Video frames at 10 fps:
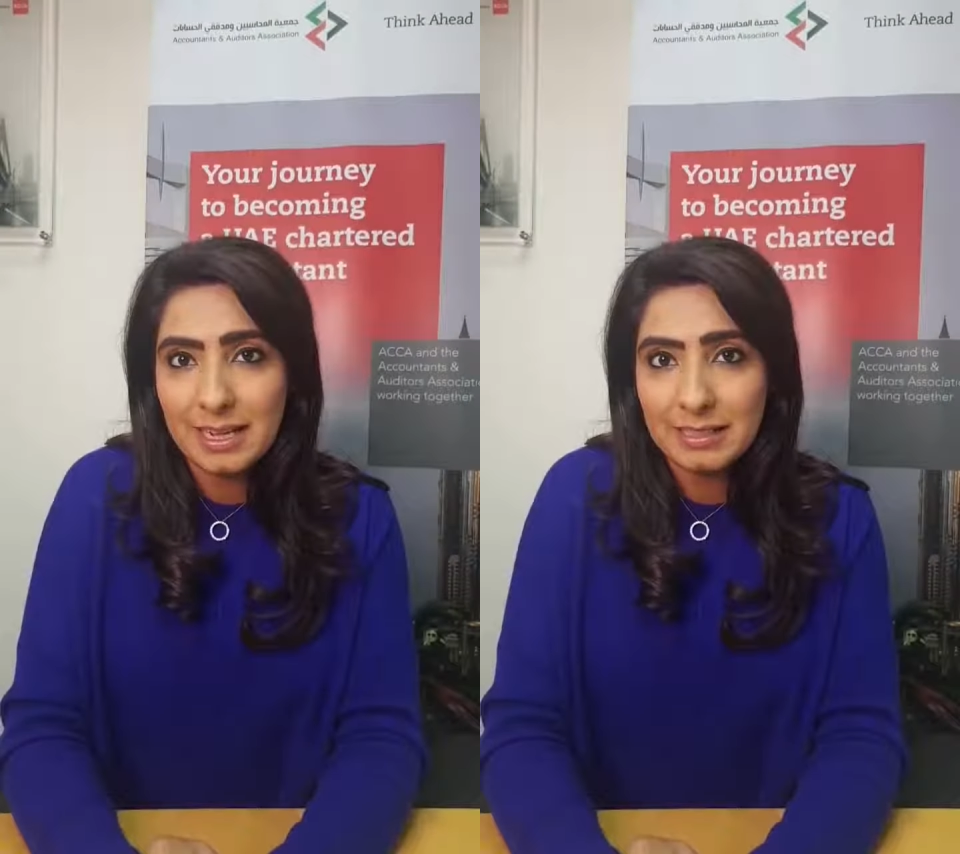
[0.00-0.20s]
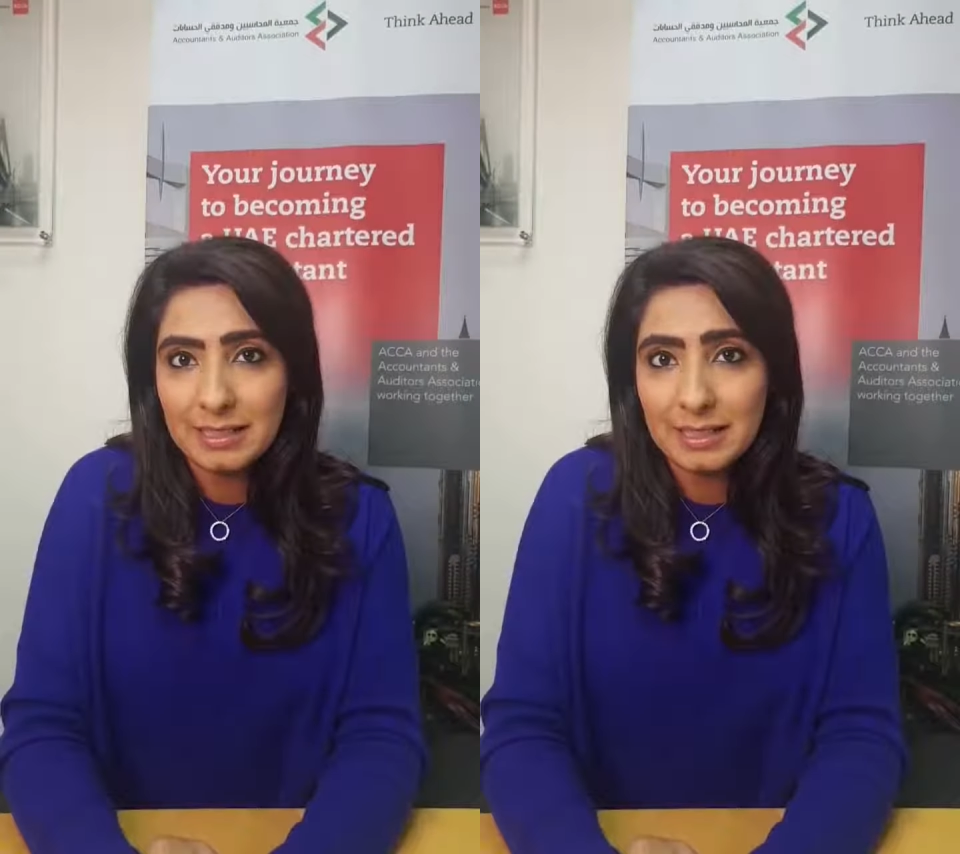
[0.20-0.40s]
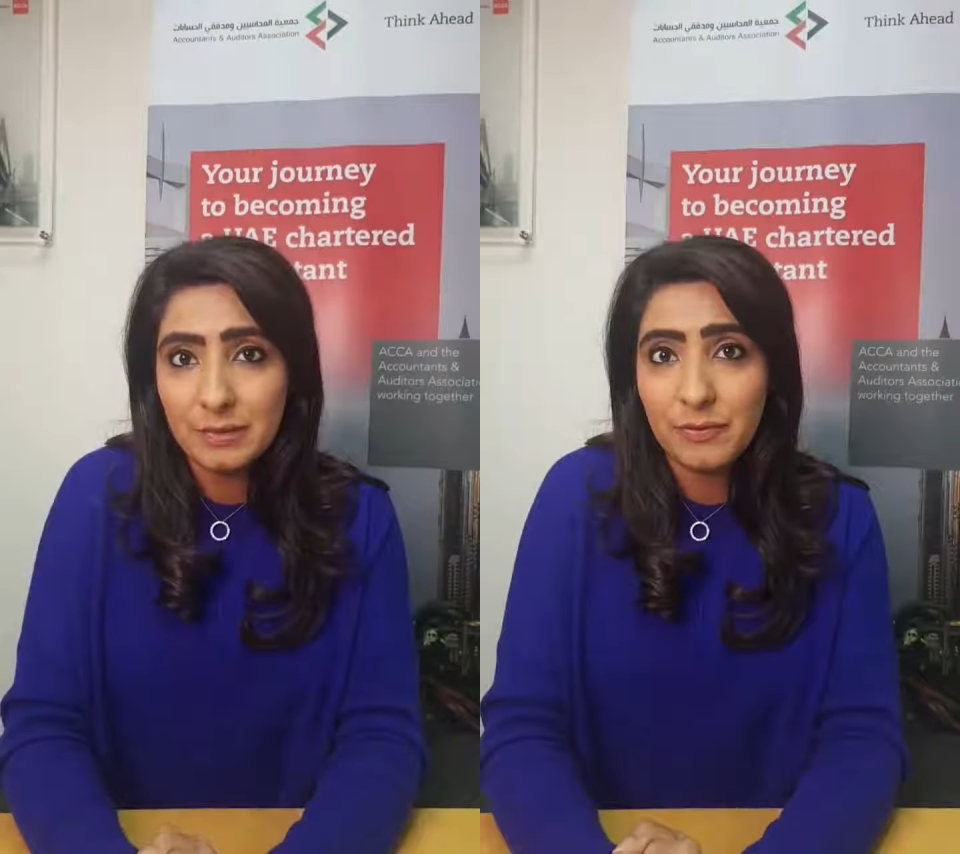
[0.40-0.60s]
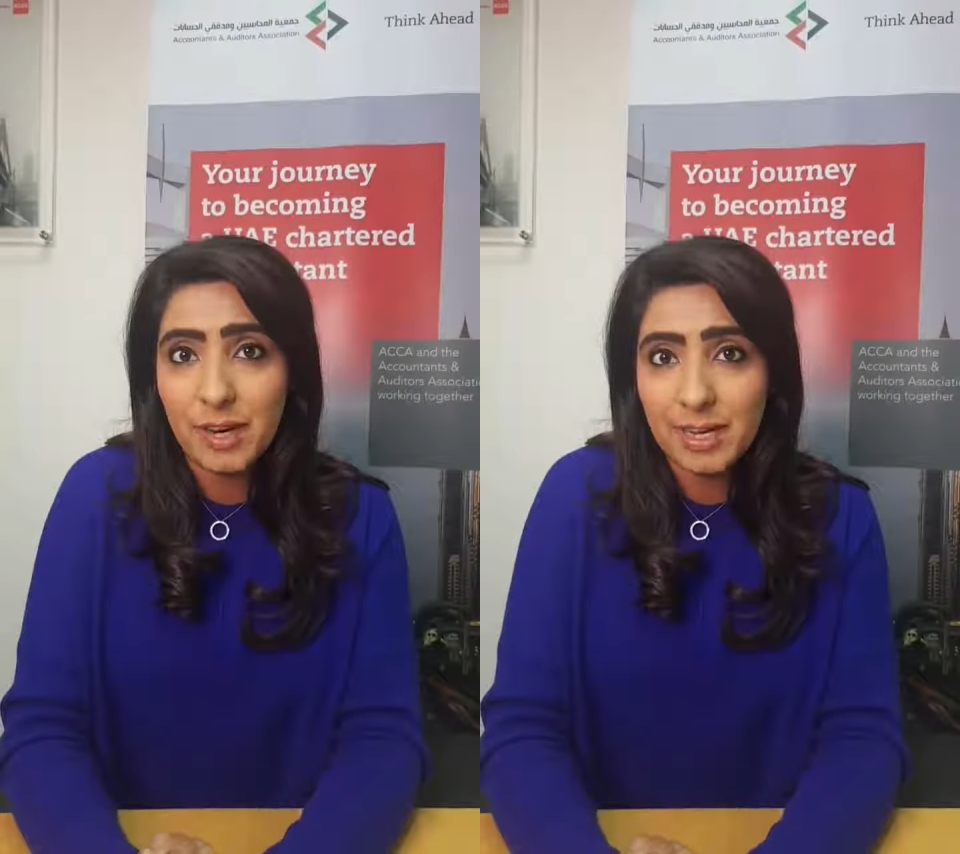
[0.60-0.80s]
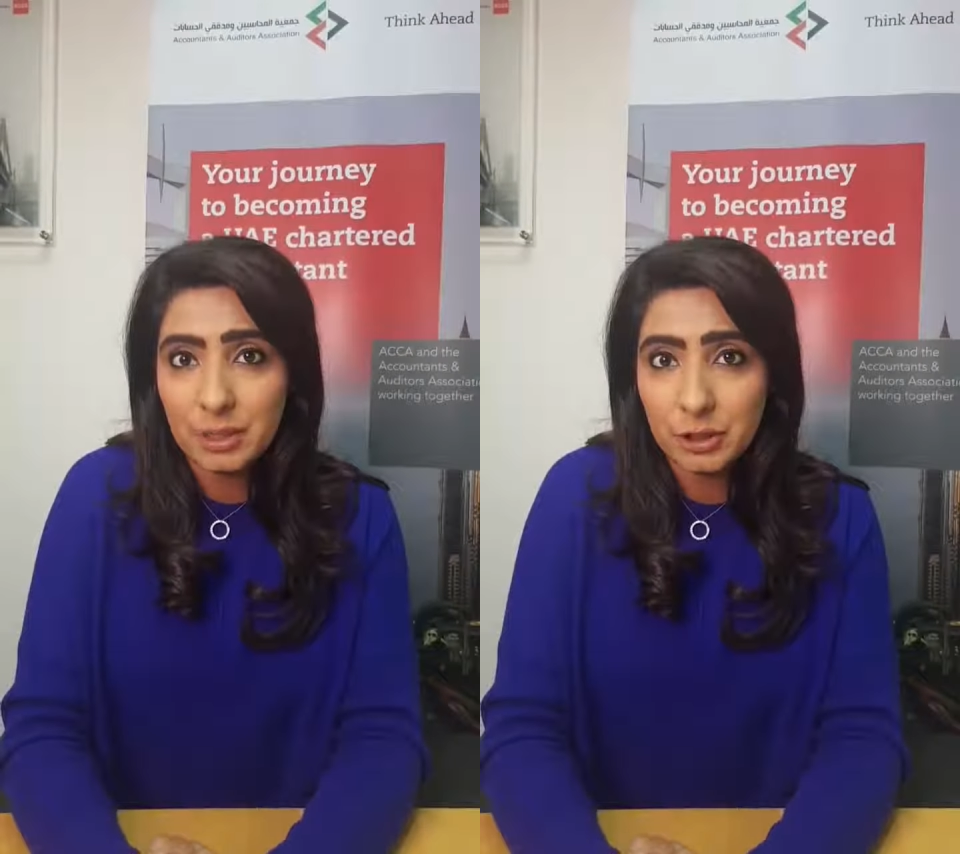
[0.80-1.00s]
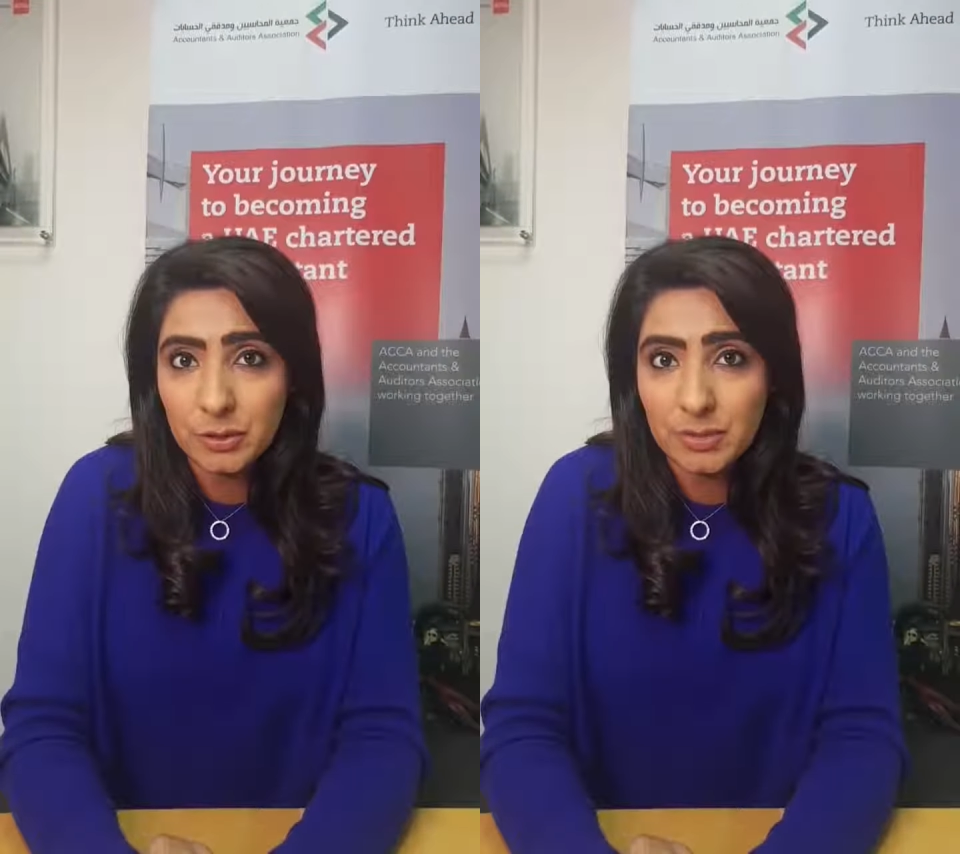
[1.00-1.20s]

entity financial